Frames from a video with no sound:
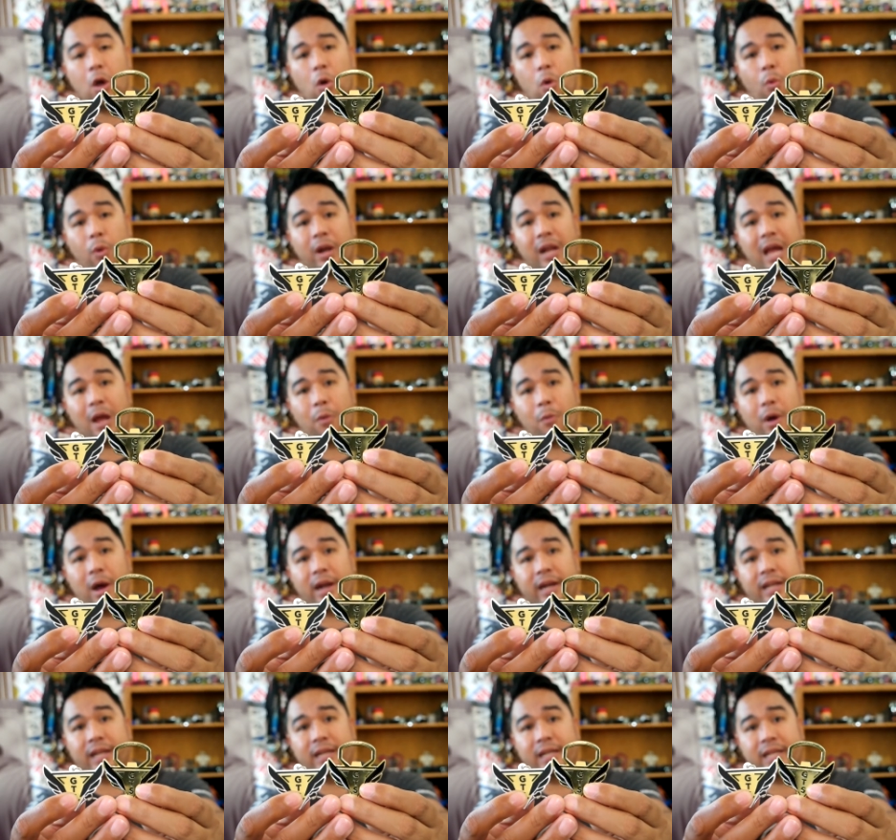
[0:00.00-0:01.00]
what I
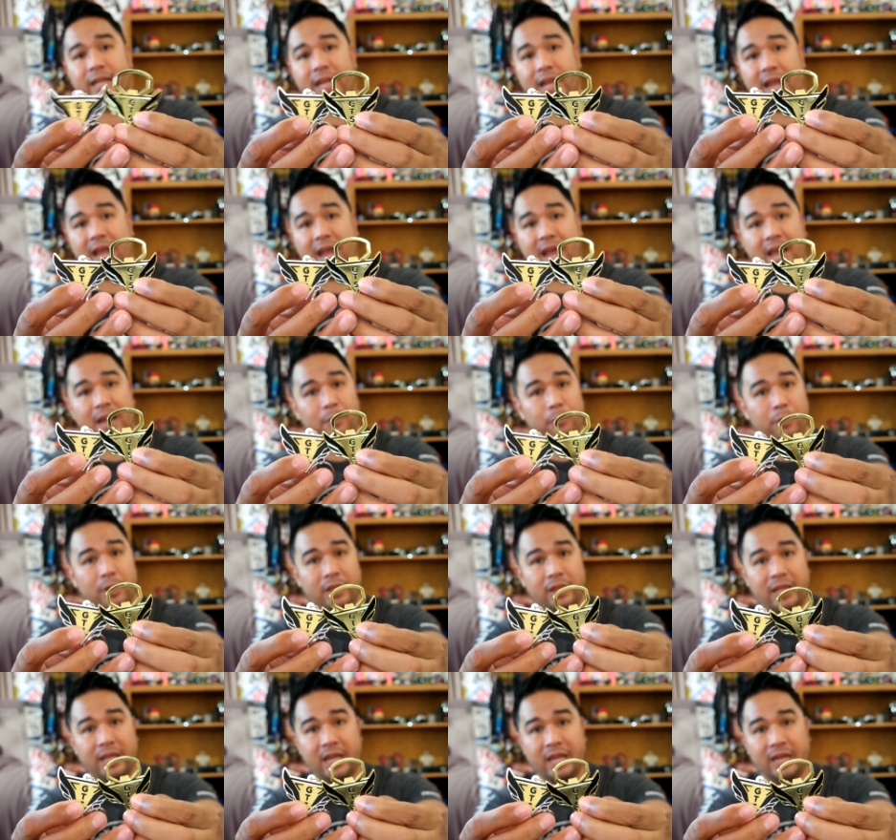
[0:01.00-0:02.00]
wanted, and
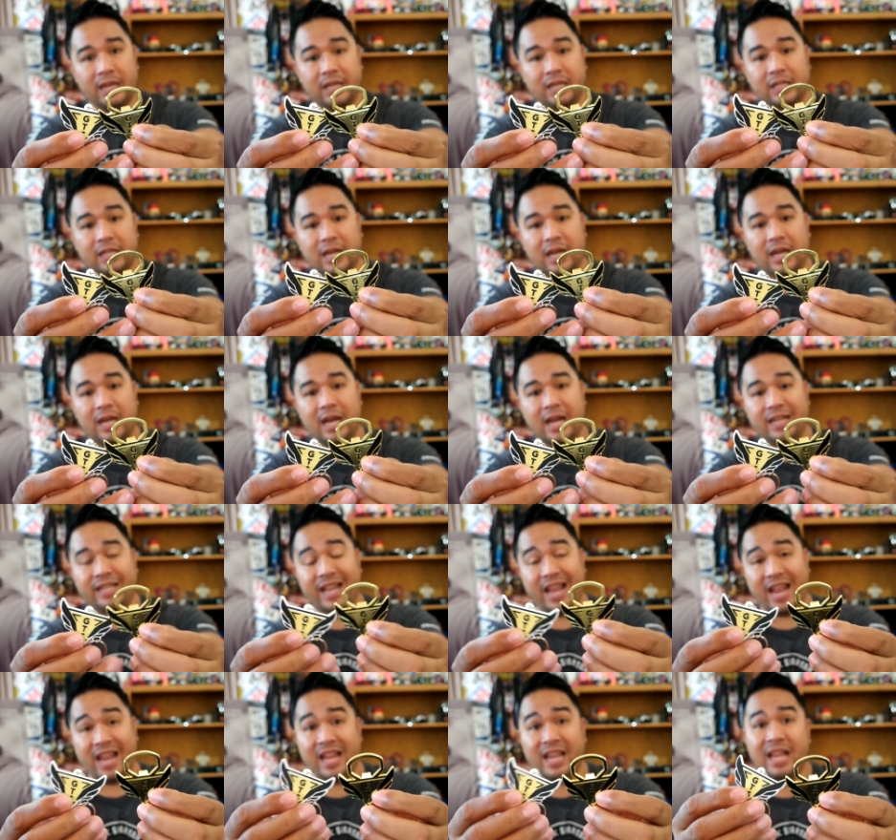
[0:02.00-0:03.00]
within uh, a
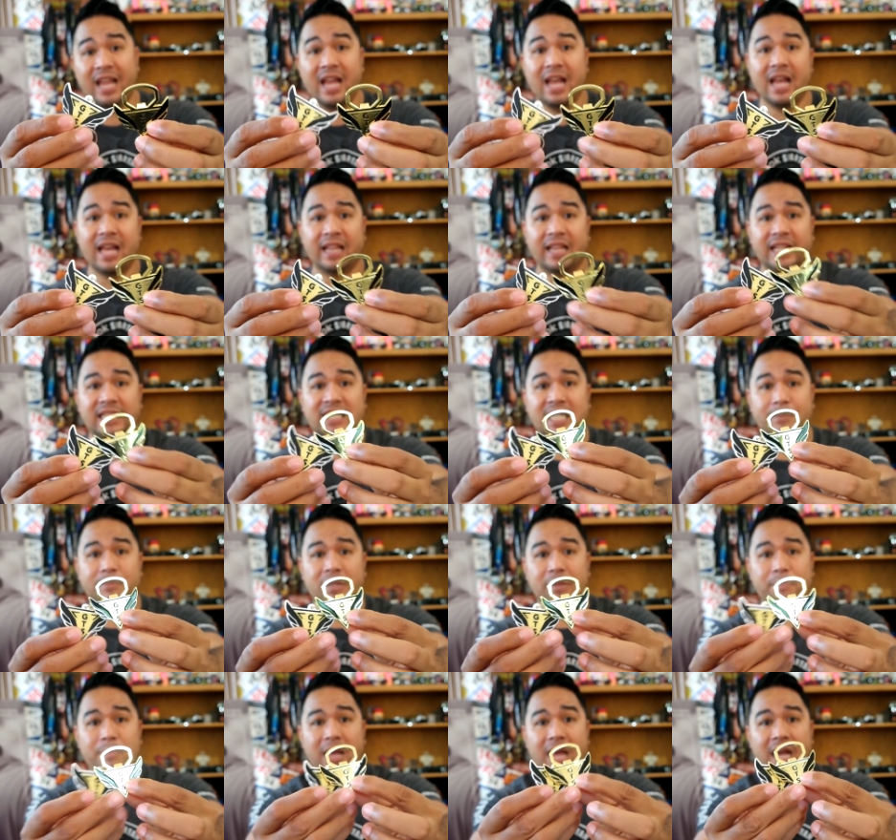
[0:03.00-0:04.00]
day, they sent me
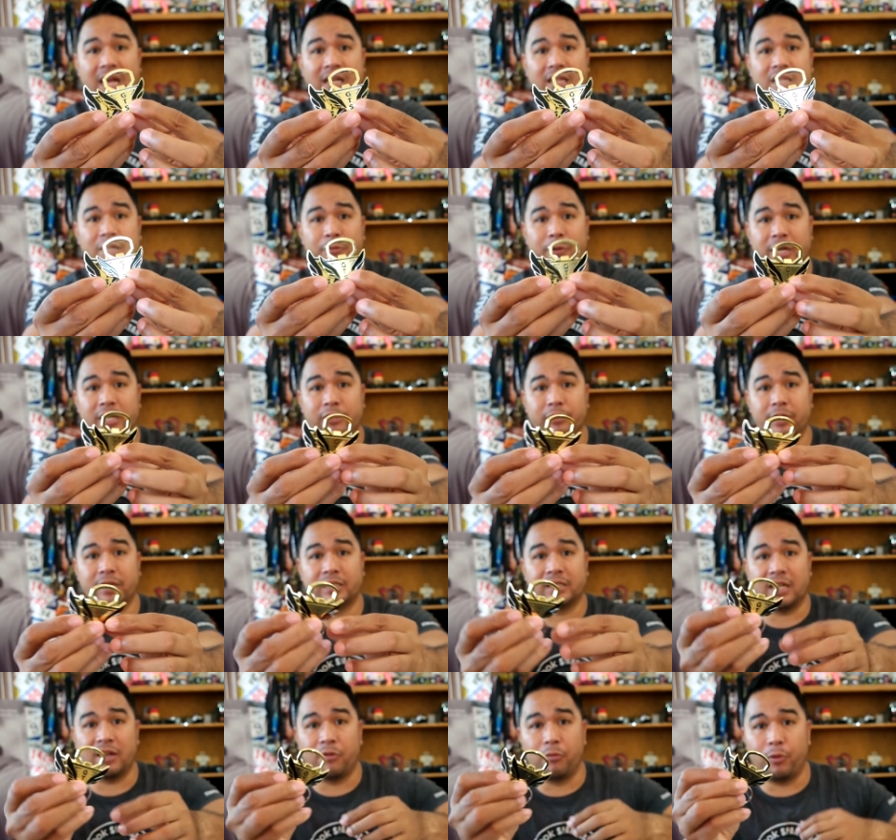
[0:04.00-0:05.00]
back the
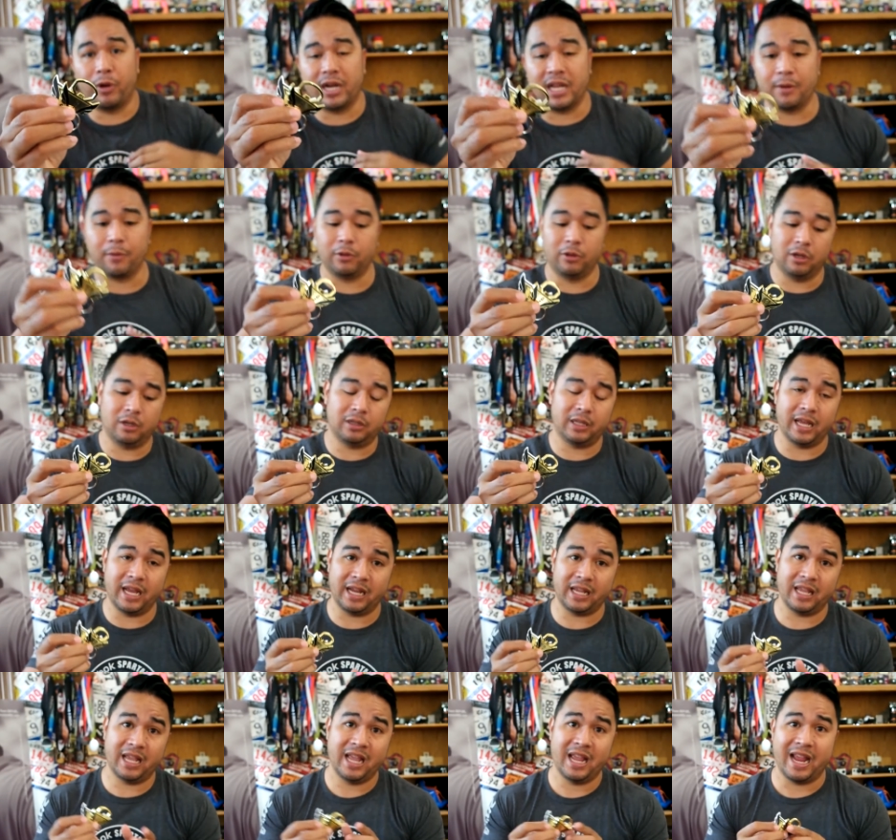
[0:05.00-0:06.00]
renderings of what it would look
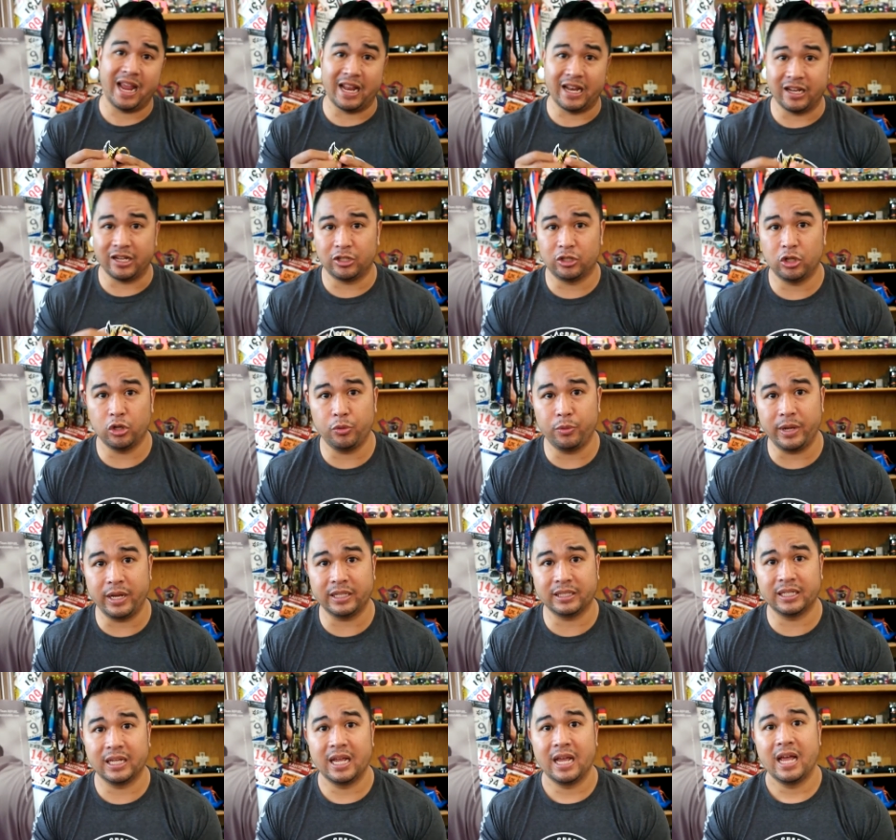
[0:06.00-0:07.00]
like. And in two
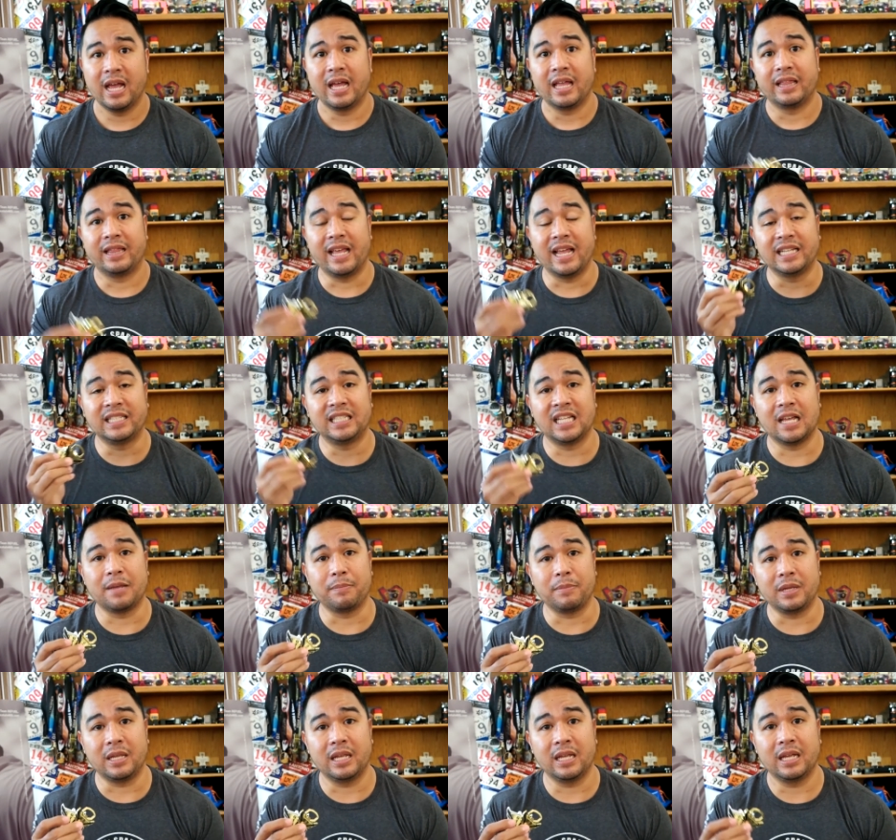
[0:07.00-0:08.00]
weeks, they sent
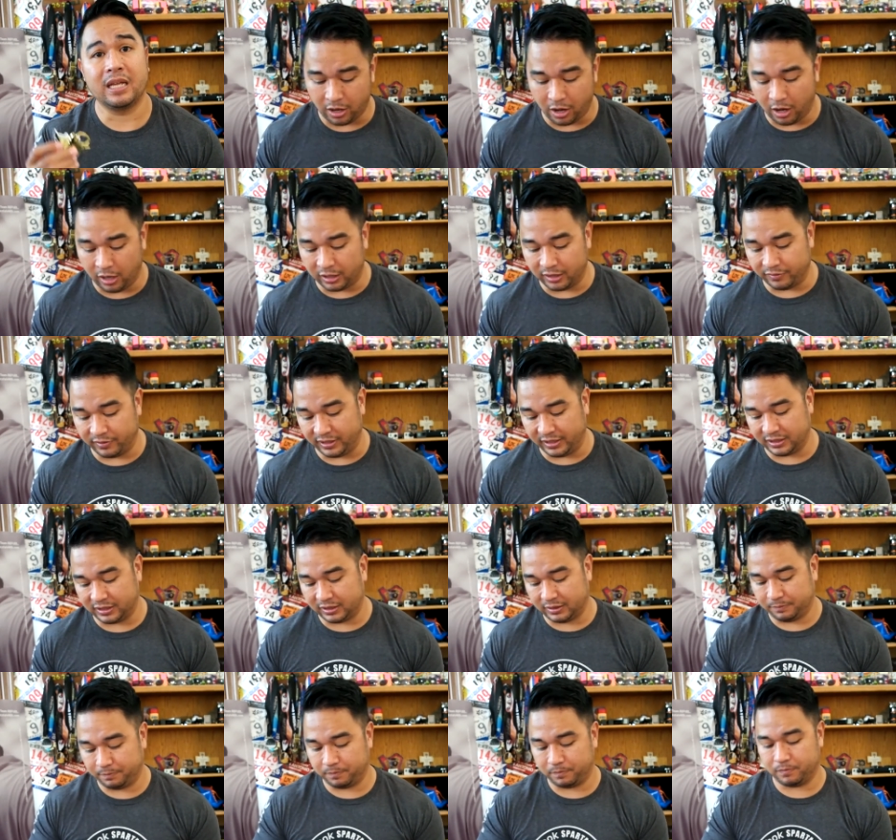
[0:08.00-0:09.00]
me all of
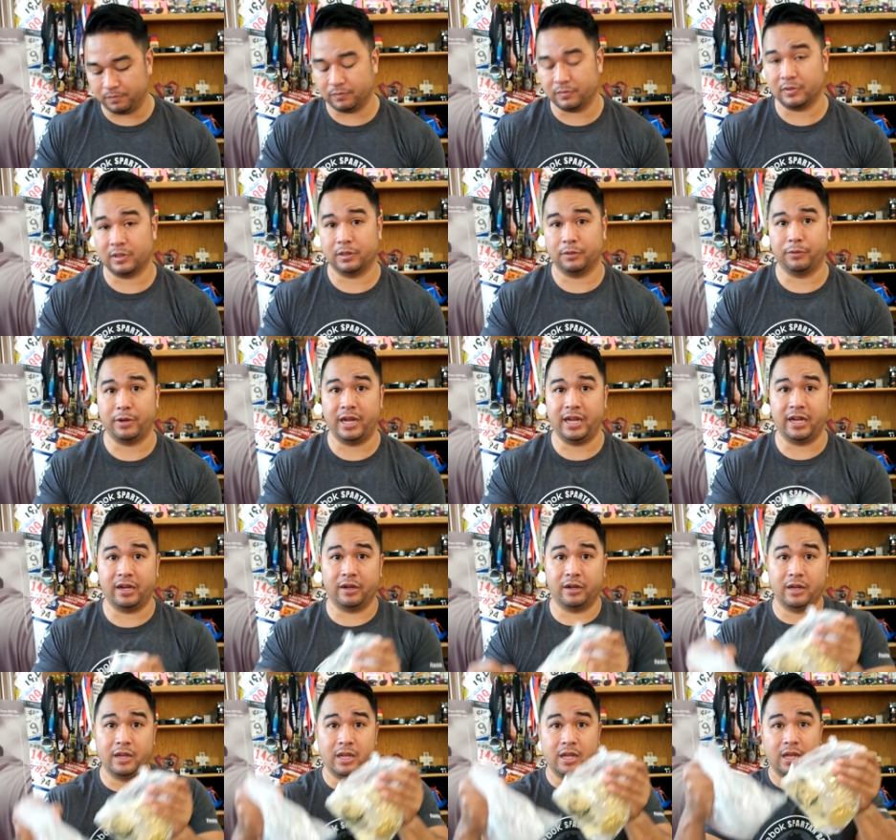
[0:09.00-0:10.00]
these right here.
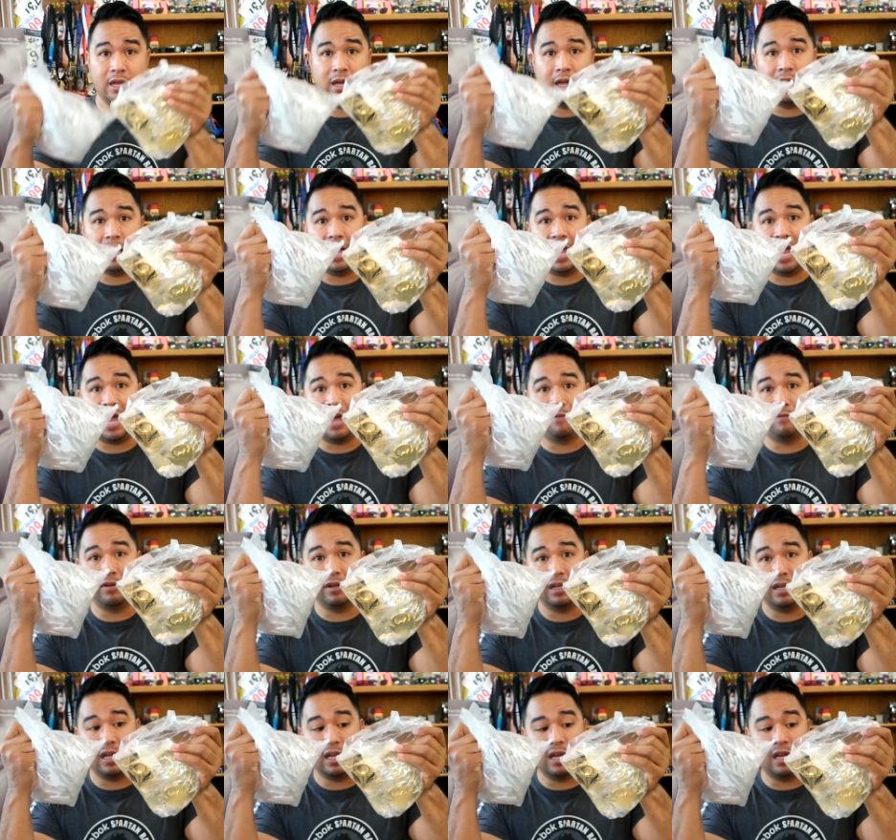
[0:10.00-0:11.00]
I have
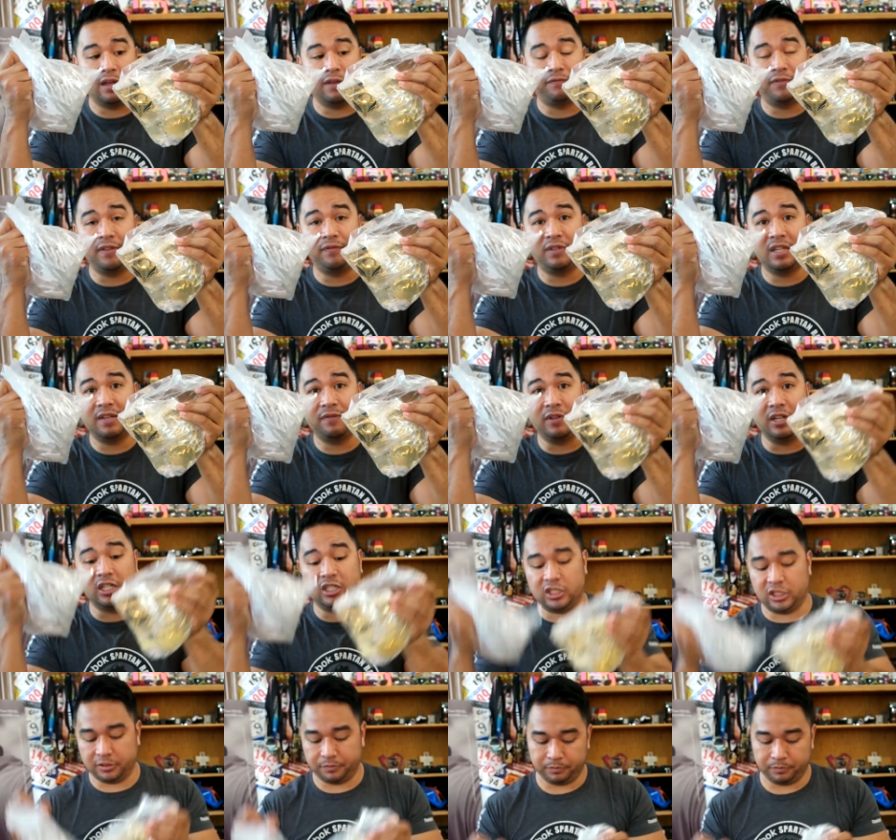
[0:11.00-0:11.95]
uh, 50 of each.